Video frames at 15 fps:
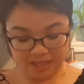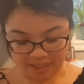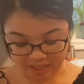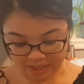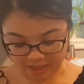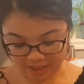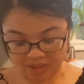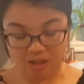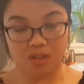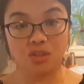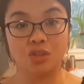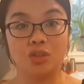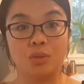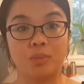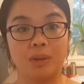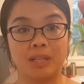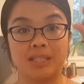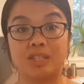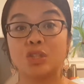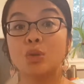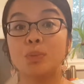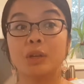These are super,
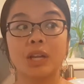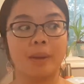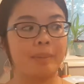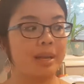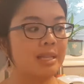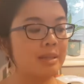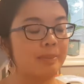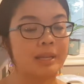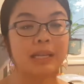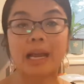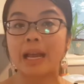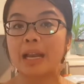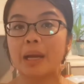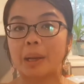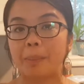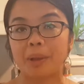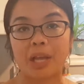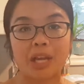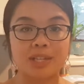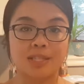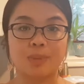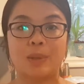it's super yummy. It's a bit kind of like a
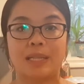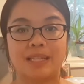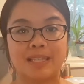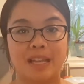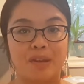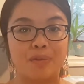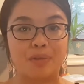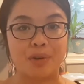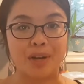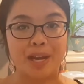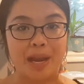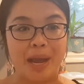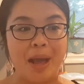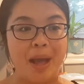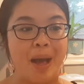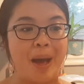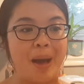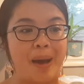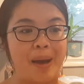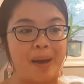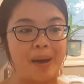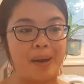play on sweet and savory,
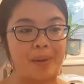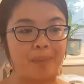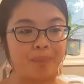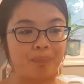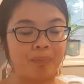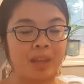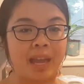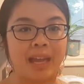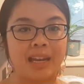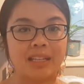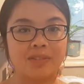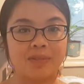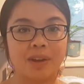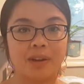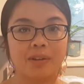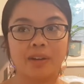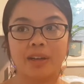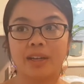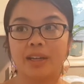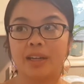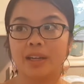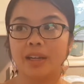um, and it's
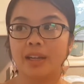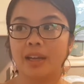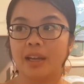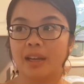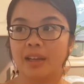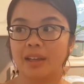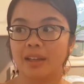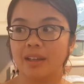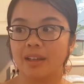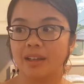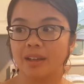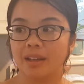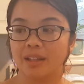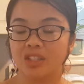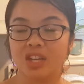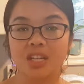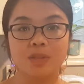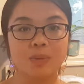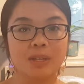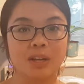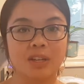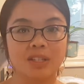very, uh, in Chinese
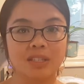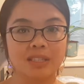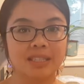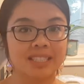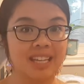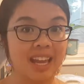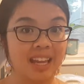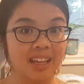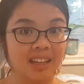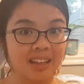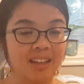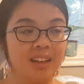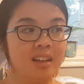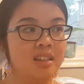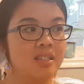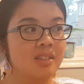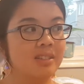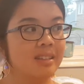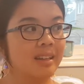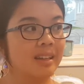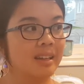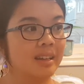we call it cheng, so it's
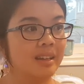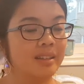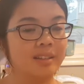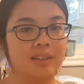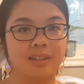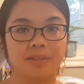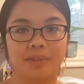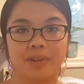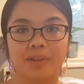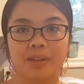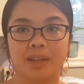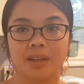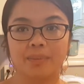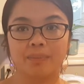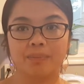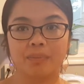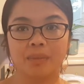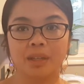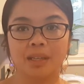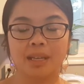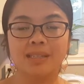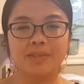like a, it's, it's a very, um,
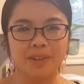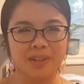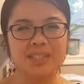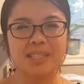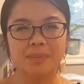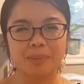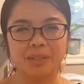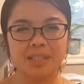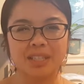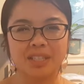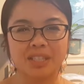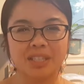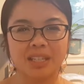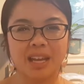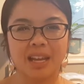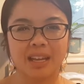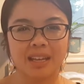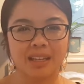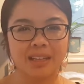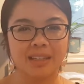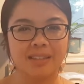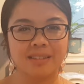it's a very simple dish,
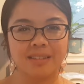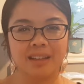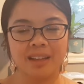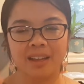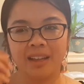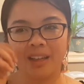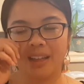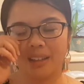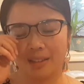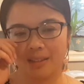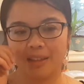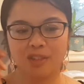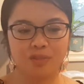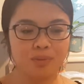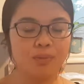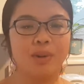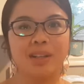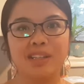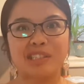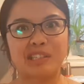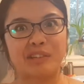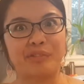and it's, it's, it's
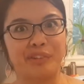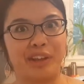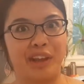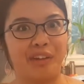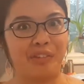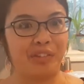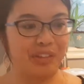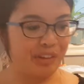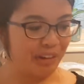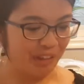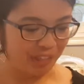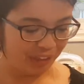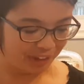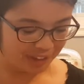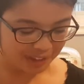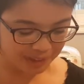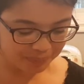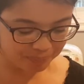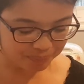relatively healthy, I think.